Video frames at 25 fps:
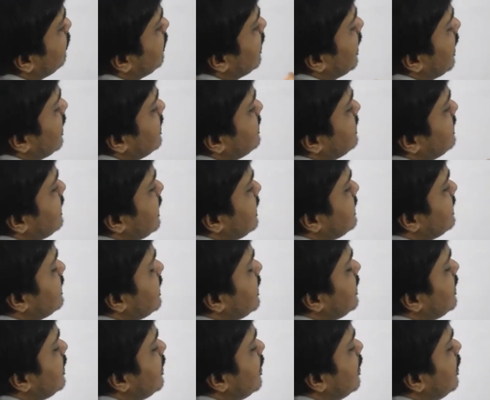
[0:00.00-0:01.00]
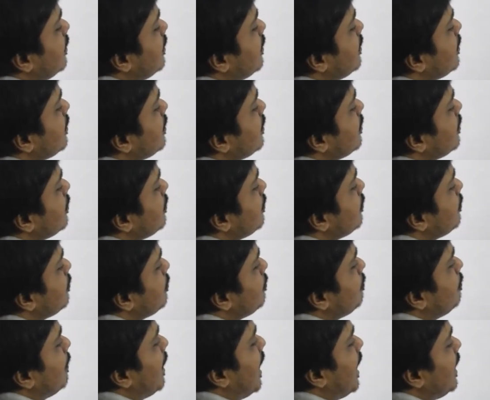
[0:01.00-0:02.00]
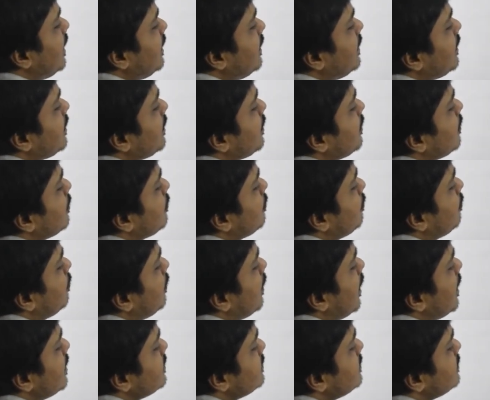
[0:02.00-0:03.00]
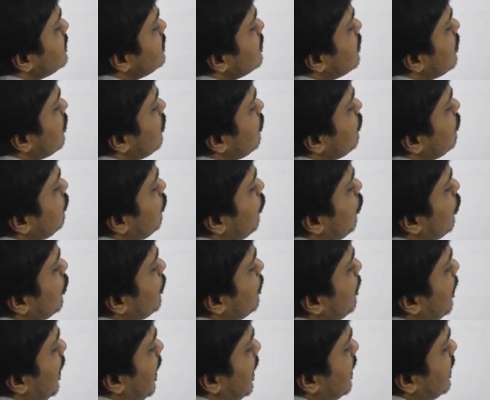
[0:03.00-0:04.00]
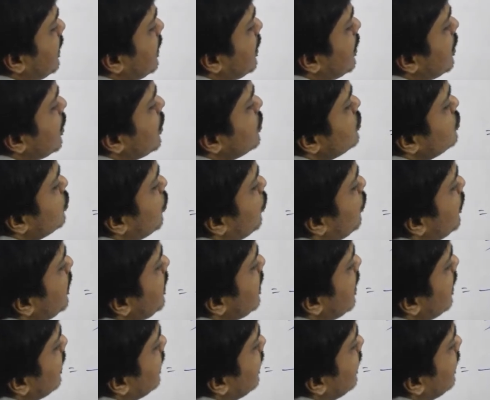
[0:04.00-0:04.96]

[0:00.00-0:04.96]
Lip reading: we get 6 in here, pi plus 4 pi. So we are